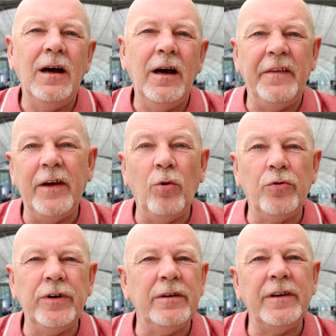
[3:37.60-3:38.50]
and they
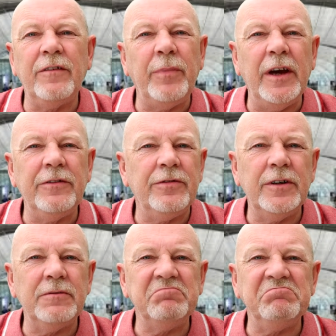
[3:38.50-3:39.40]
order it and they've paid for
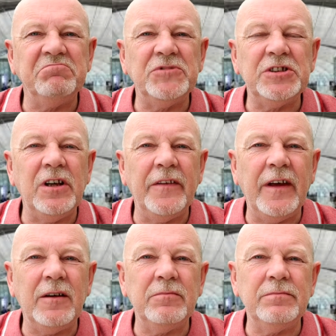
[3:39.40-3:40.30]
it just like
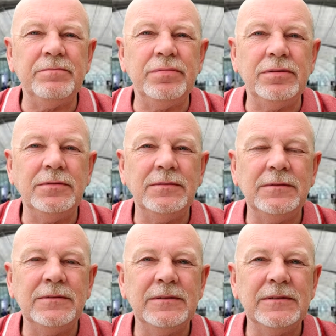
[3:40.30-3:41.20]
that.
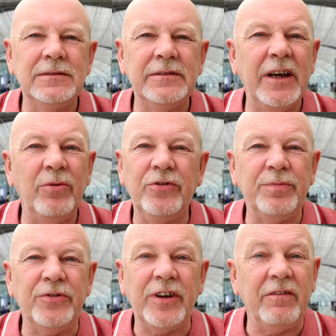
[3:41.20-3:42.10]
The elders
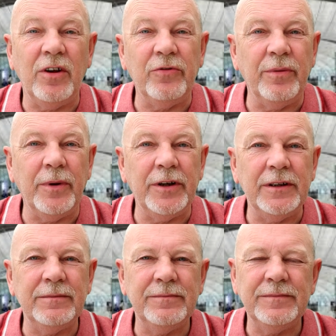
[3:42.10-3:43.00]
must have loads of money.
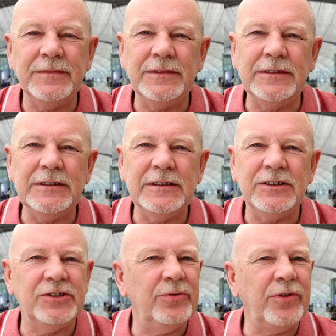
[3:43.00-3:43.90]

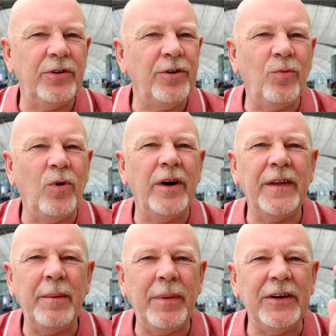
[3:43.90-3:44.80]
Still don't know why
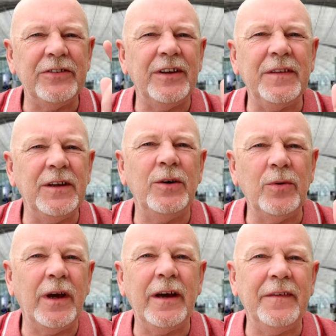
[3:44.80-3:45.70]
they're based in the
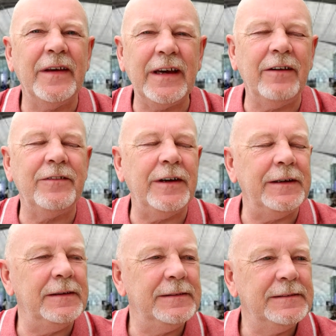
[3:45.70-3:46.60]
UK in the cafe.